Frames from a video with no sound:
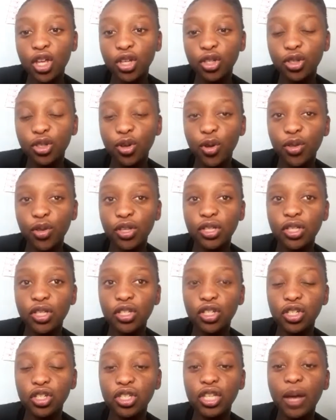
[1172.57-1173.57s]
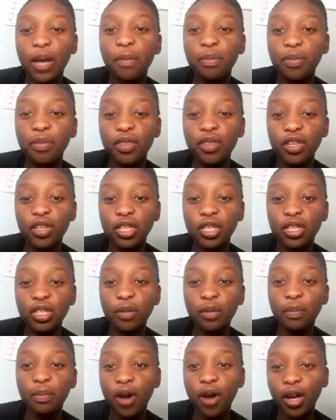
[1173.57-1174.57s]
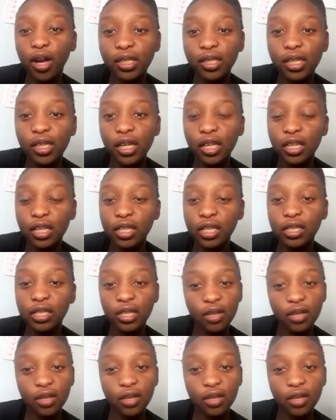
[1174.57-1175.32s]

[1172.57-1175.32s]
So this is just this